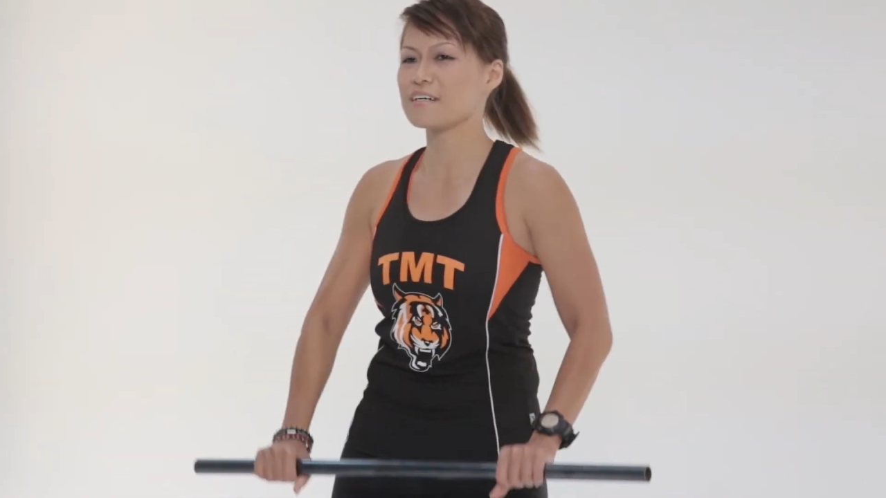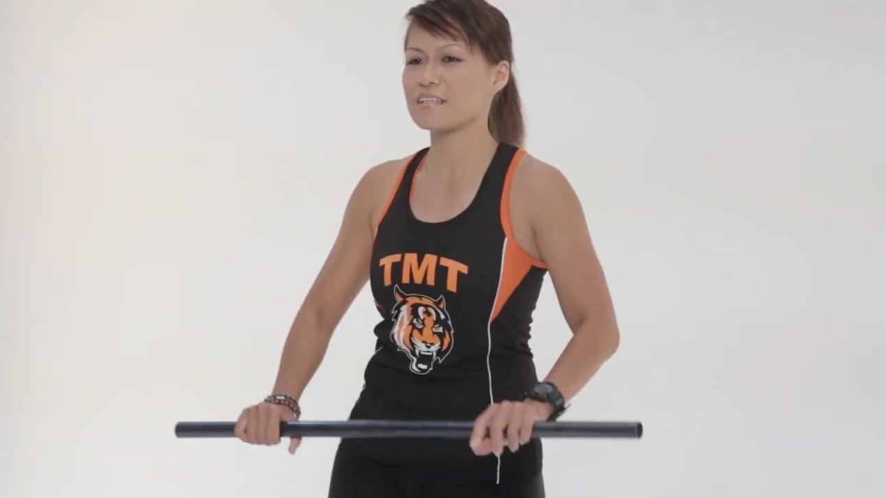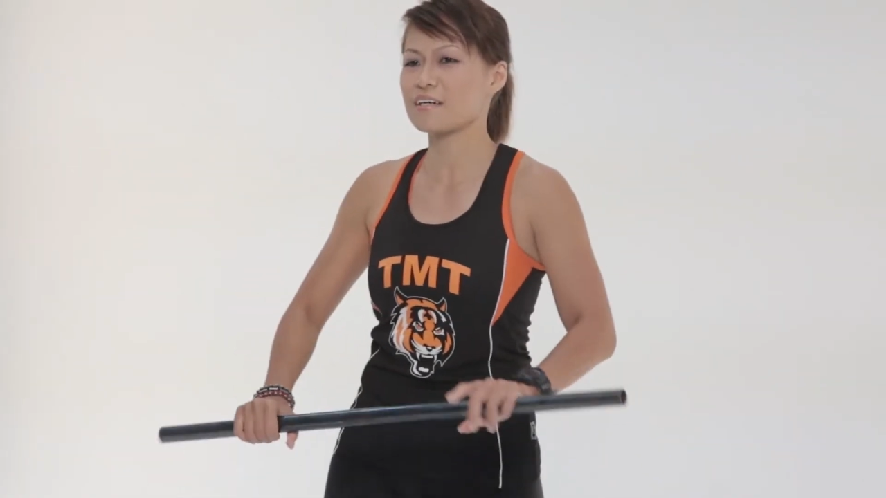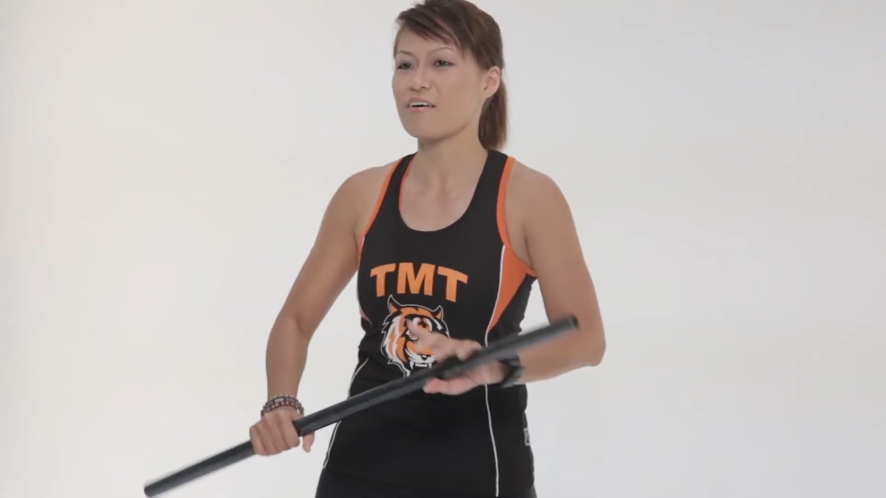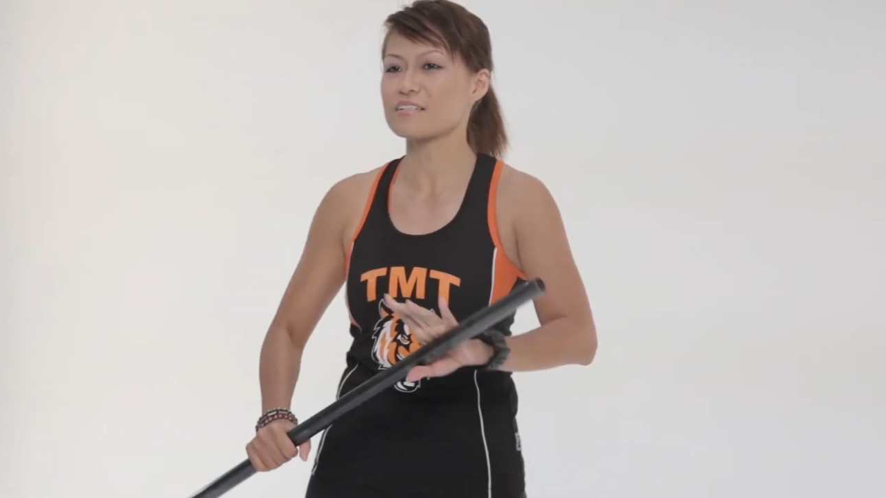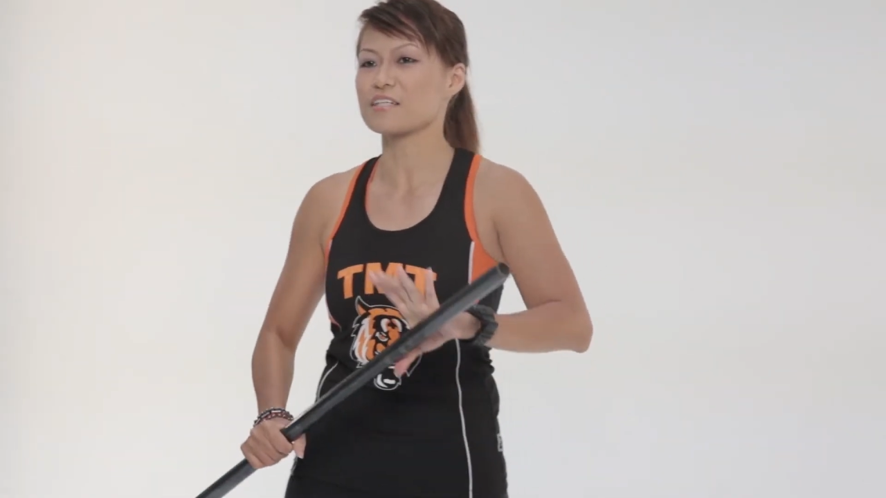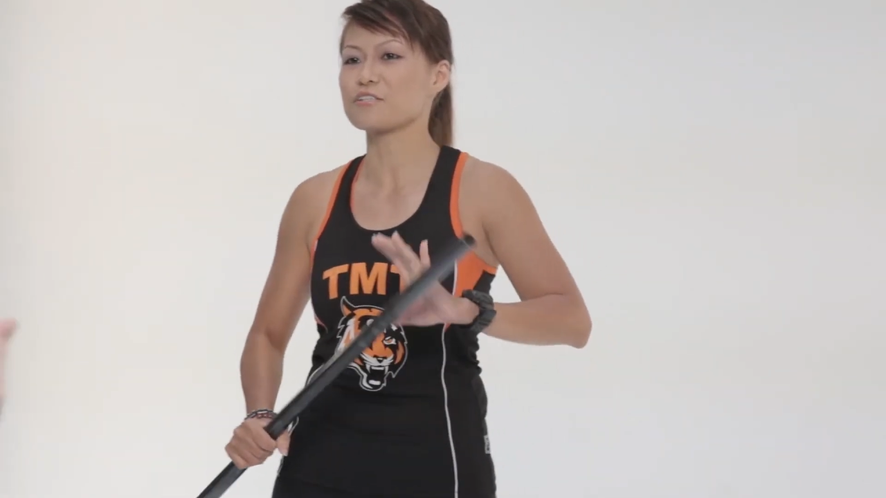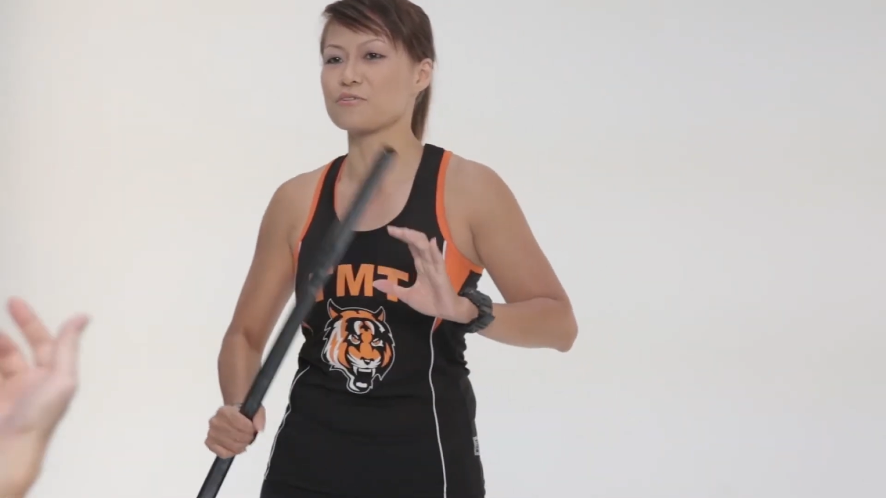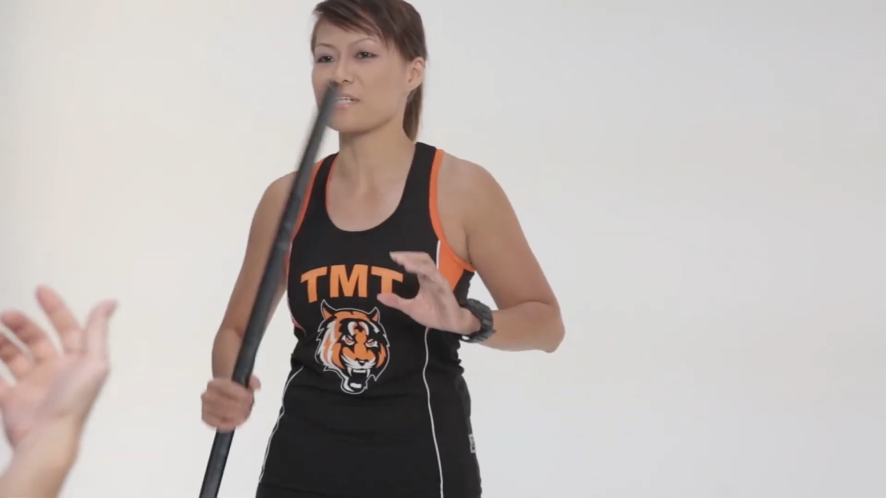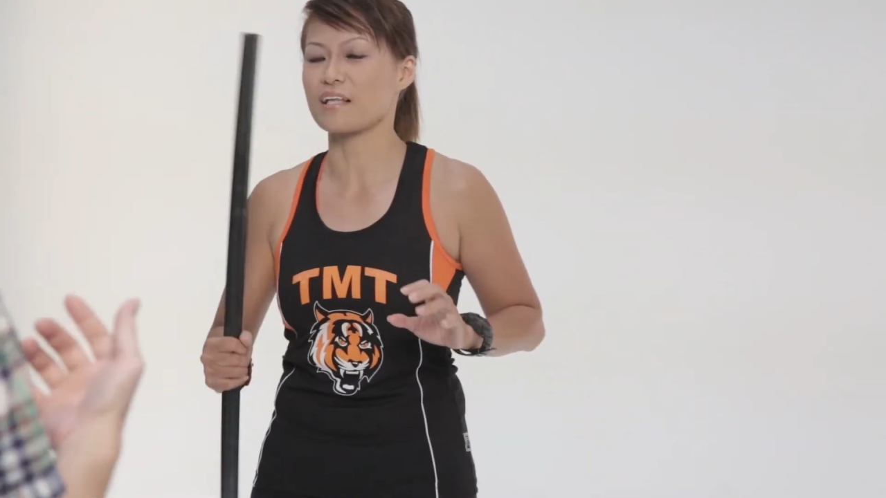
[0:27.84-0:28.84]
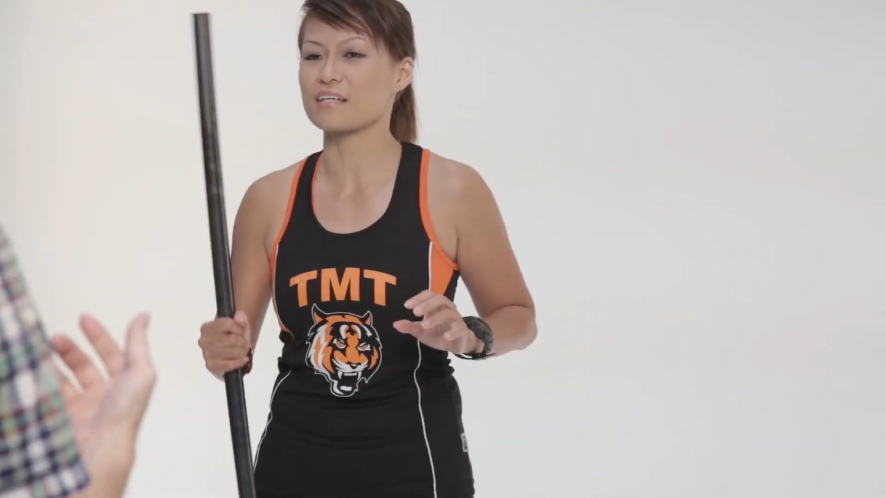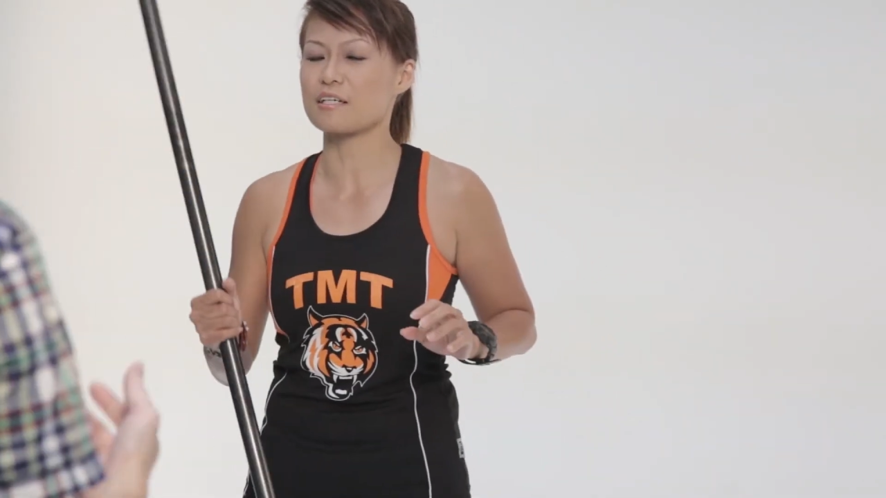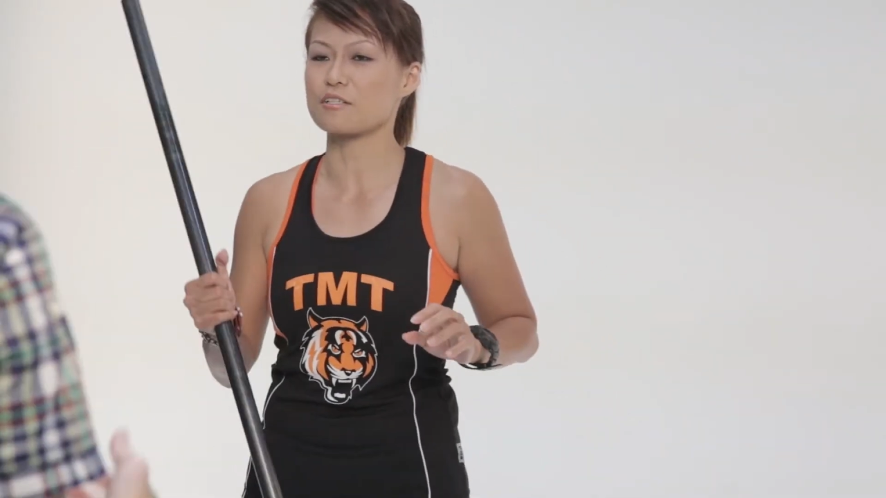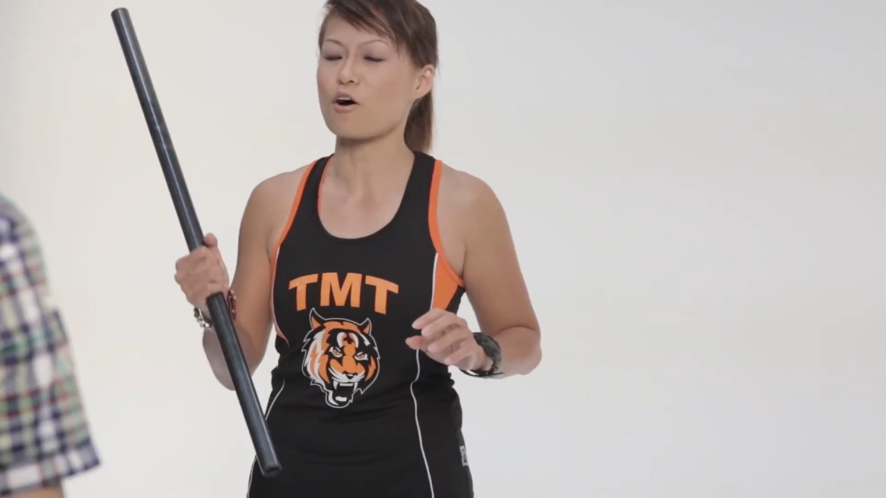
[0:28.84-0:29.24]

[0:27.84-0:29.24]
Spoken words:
later. Okay, the biggest